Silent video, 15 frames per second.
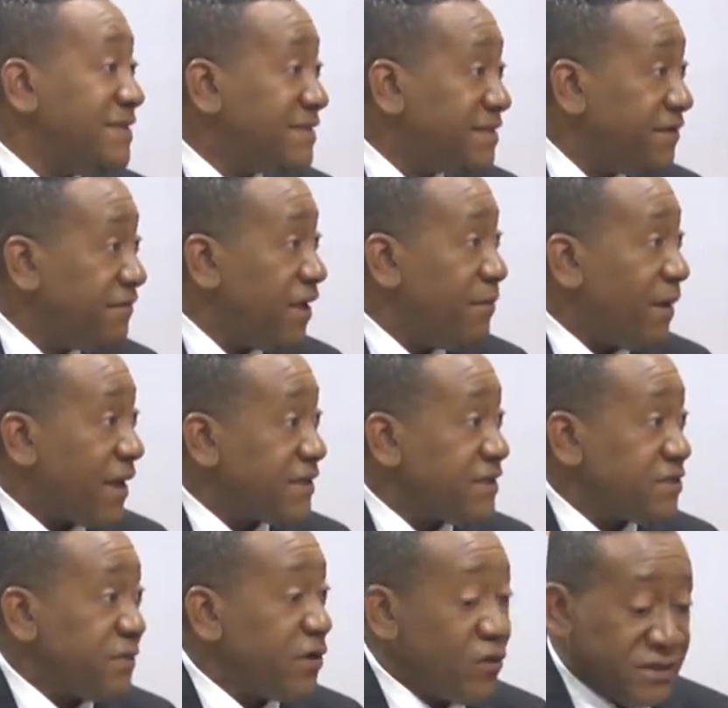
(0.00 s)
civil
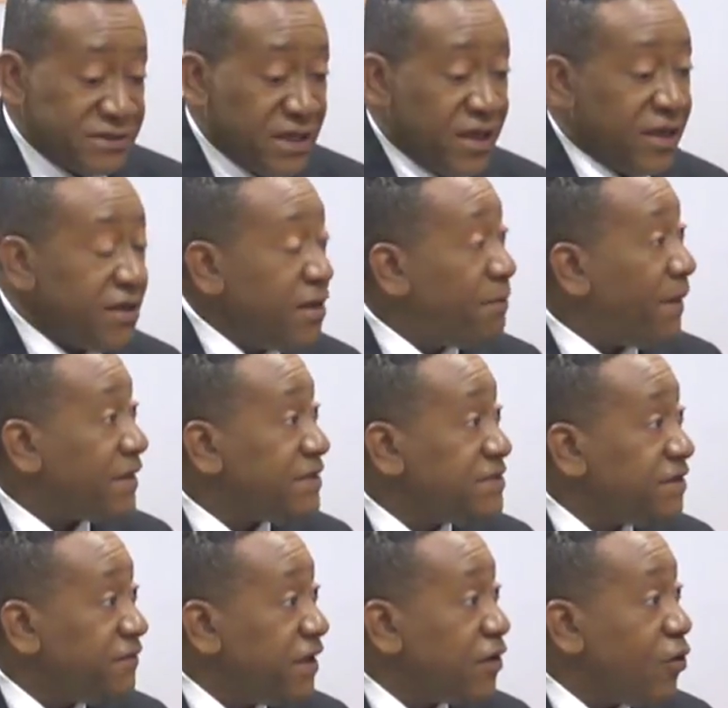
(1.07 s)
matters, because the petty
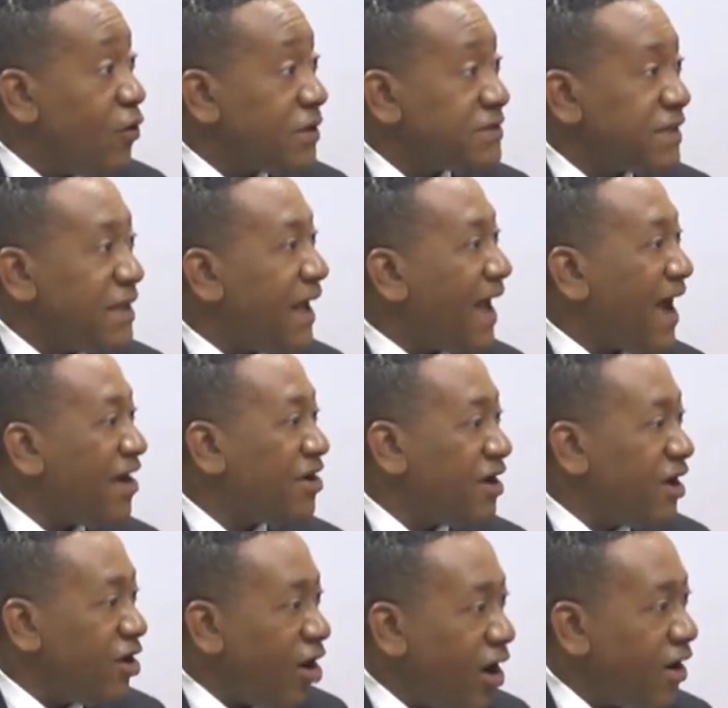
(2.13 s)
civil courts are
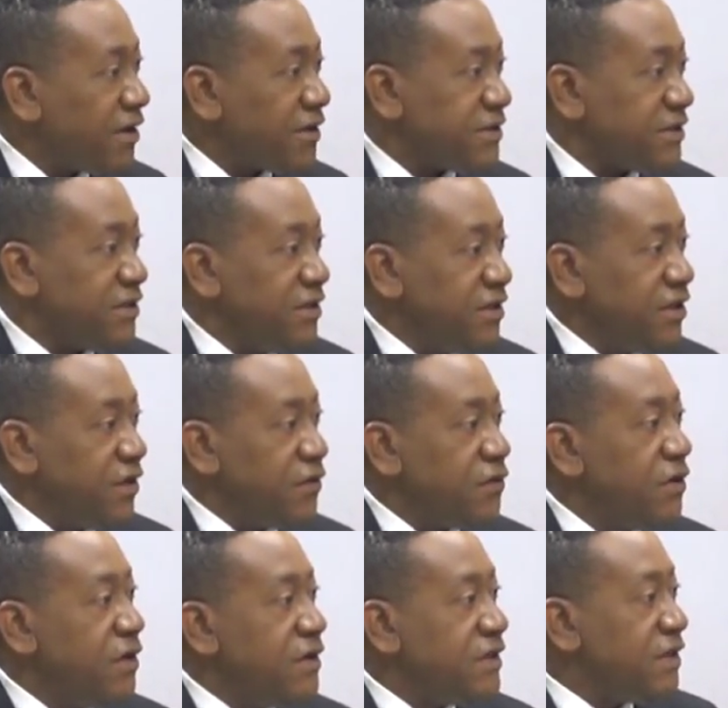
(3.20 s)
clogged,
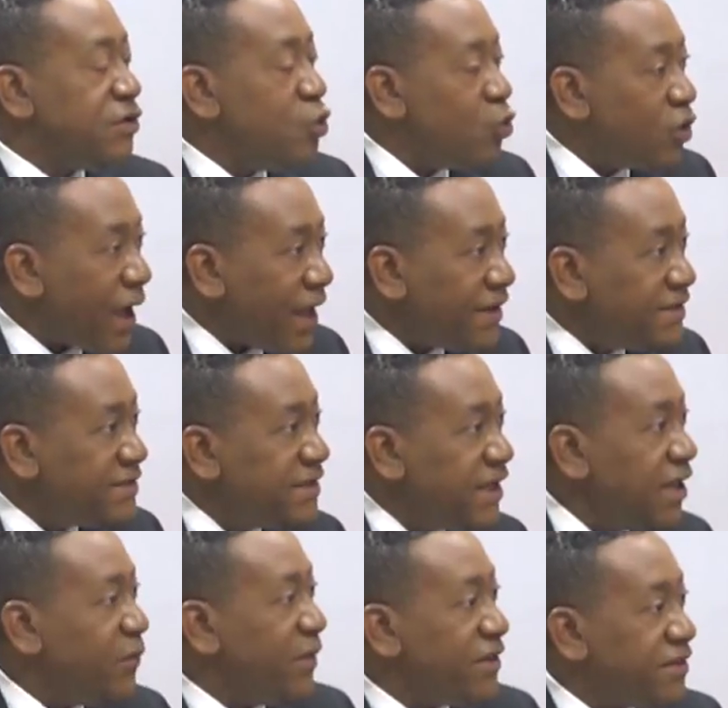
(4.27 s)
you can
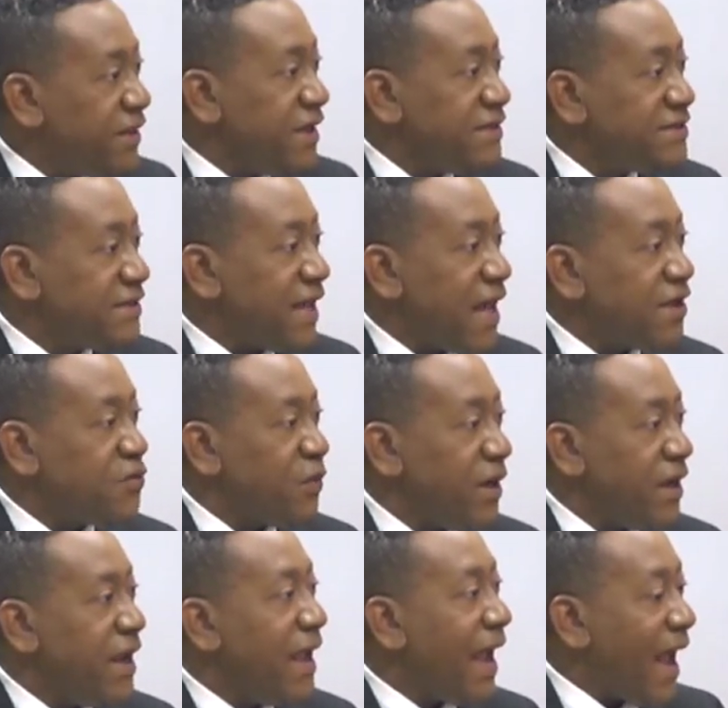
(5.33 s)
deal with things that
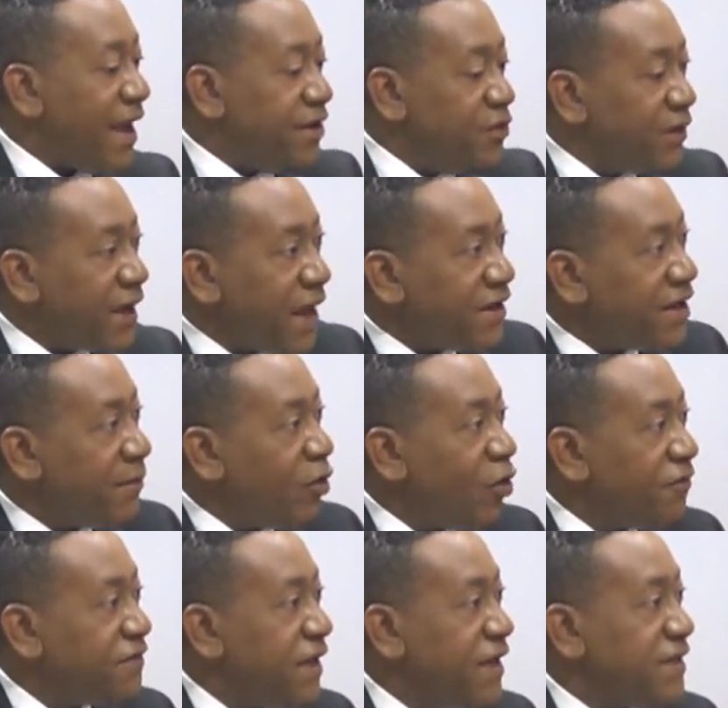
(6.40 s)
way and you get them
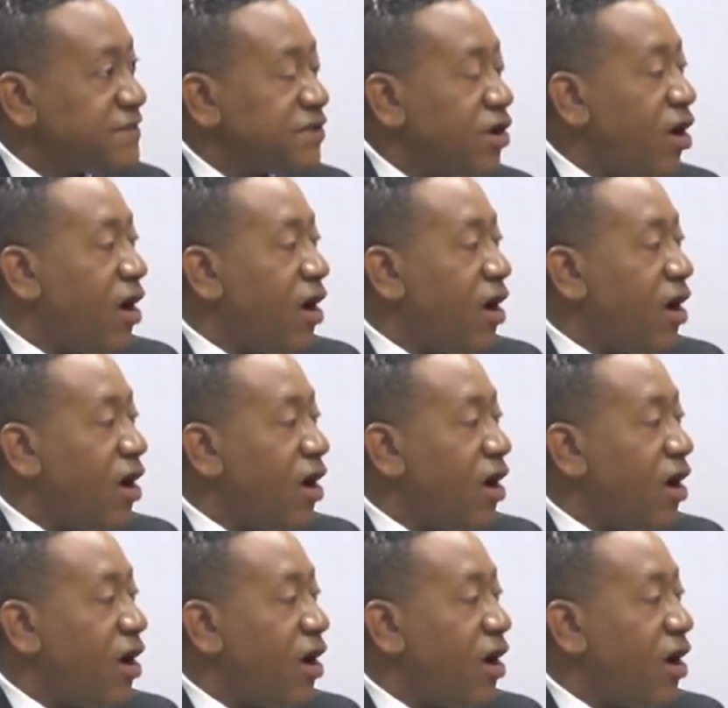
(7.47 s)
off their list.